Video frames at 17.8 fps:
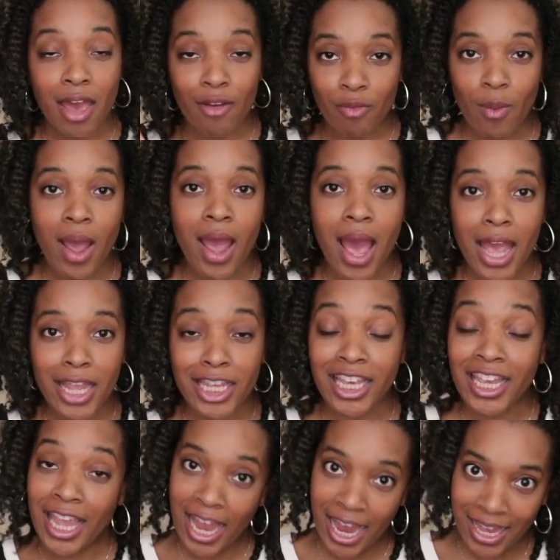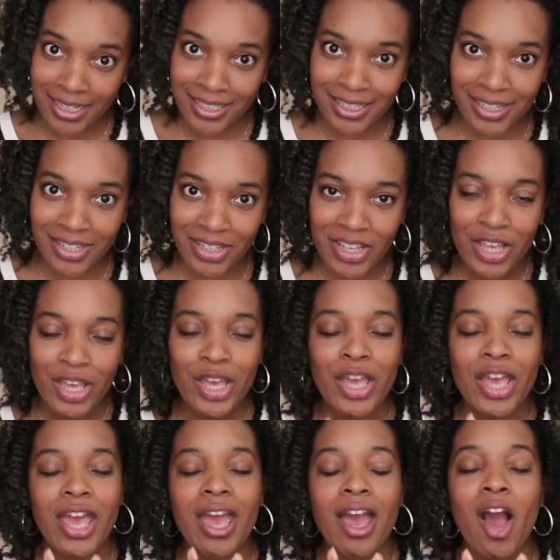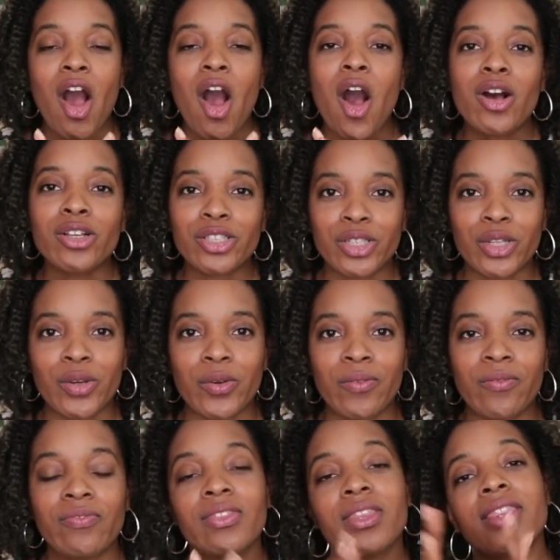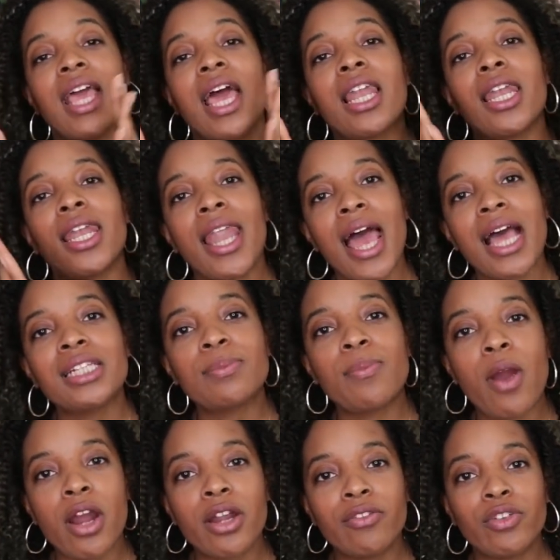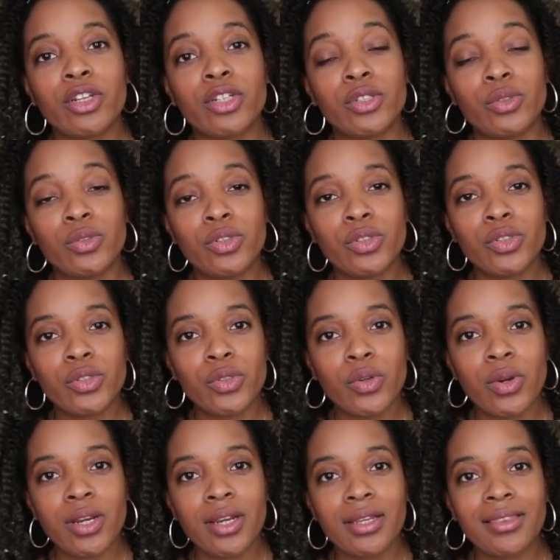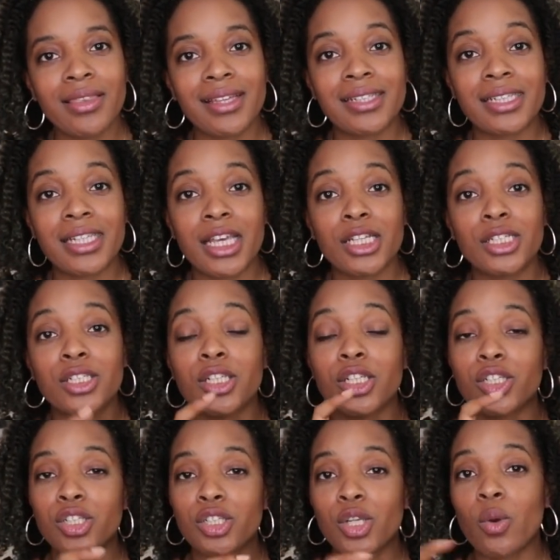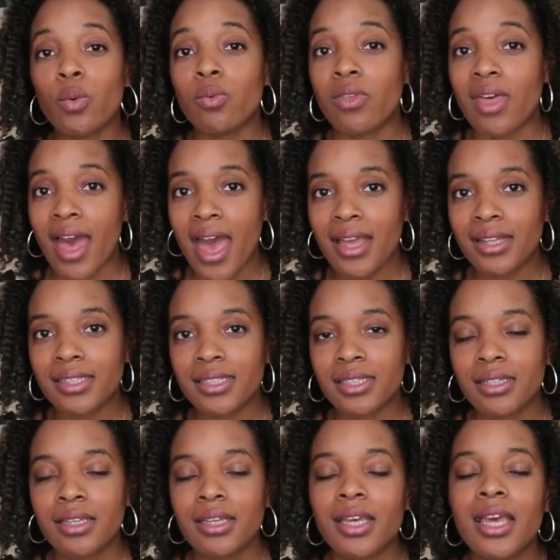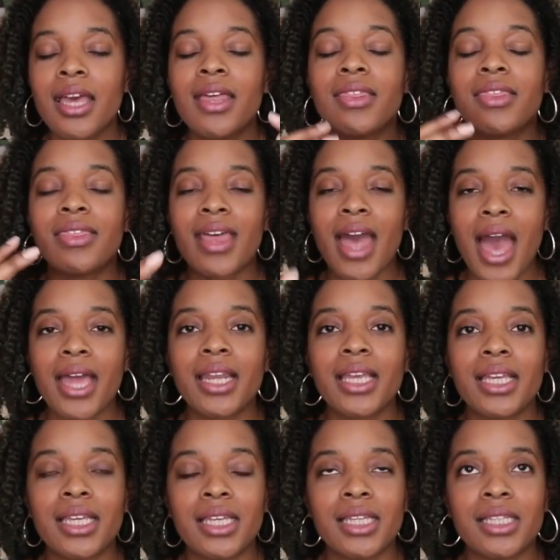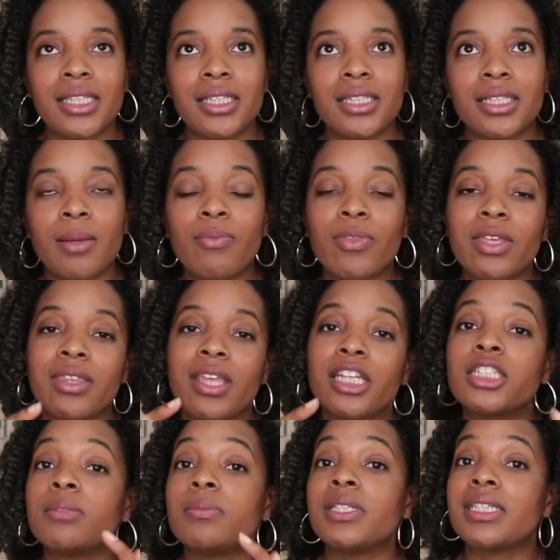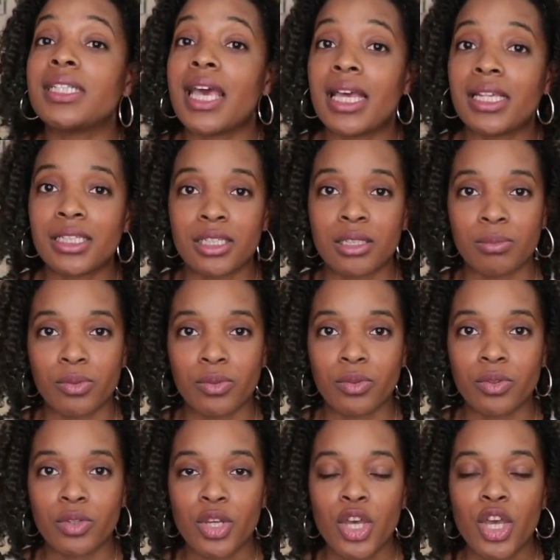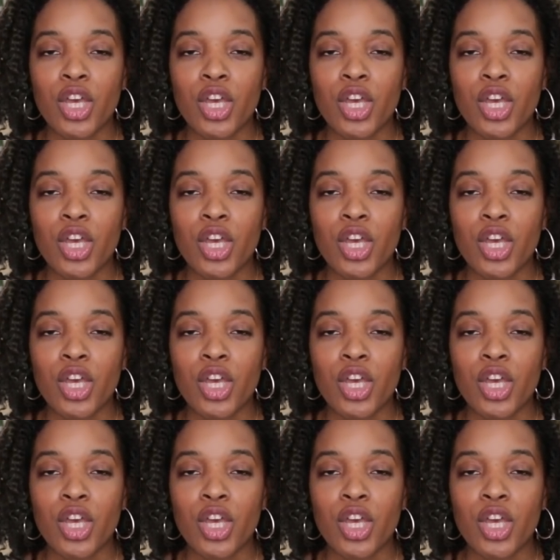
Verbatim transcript: FYI, you can't. Also, that last part of your user story that says so that, that is something that should be testable.